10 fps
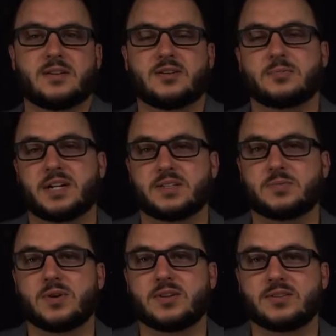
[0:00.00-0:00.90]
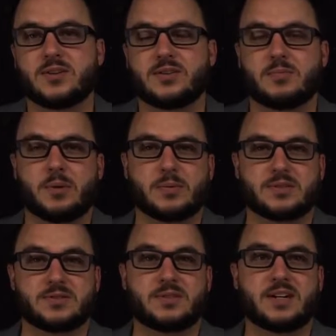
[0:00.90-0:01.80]
Kubernetes worker node that
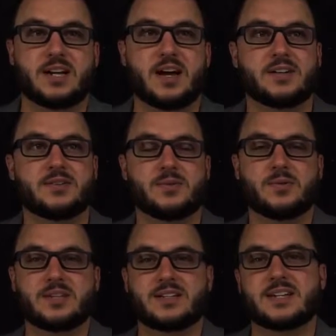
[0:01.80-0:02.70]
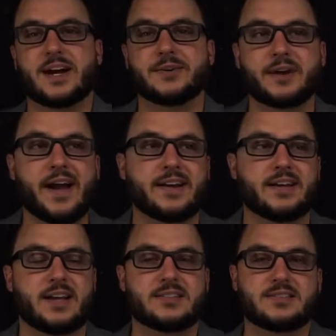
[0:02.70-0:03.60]
Portworx is running on, or the entire
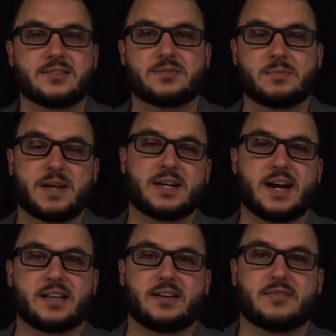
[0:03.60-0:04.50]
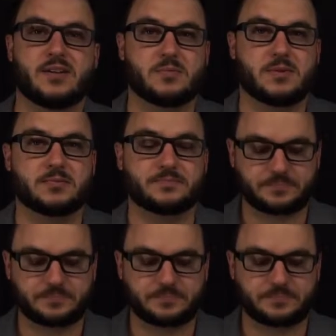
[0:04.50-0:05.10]
rack, and still remain highly available.